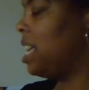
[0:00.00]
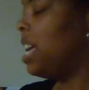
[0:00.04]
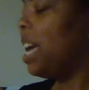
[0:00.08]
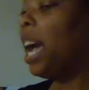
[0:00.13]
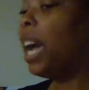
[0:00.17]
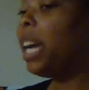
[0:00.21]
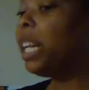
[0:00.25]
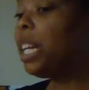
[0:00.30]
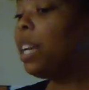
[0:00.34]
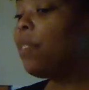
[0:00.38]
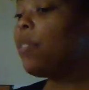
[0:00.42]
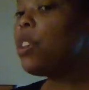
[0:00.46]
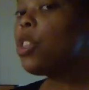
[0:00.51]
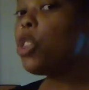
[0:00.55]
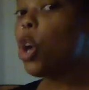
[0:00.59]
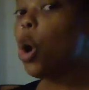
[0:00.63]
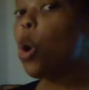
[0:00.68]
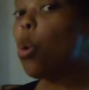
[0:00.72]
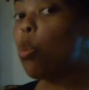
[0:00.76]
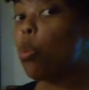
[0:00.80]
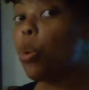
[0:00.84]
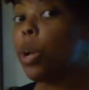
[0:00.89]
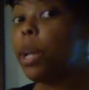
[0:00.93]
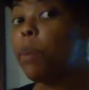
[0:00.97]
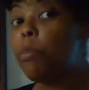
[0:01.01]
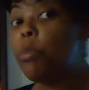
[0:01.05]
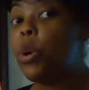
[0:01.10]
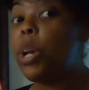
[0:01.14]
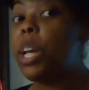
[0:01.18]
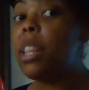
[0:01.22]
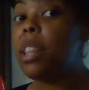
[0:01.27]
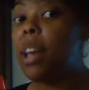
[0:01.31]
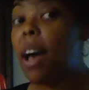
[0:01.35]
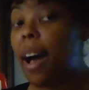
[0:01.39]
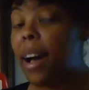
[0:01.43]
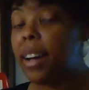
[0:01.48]
And even though we
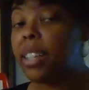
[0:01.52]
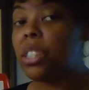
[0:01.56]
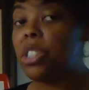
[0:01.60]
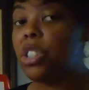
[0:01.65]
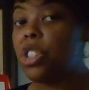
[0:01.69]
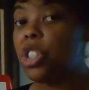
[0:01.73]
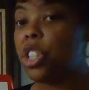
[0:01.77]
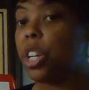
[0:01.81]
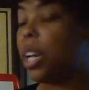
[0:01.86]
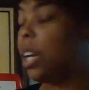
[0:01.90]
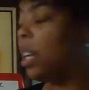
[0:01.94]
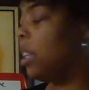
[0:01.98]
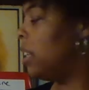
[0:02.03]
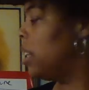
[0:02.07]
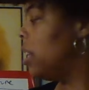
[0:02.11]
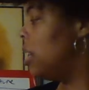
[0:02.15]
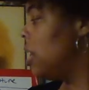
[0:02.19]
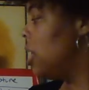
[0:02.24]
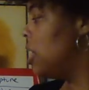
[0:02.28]
breathe oxygen,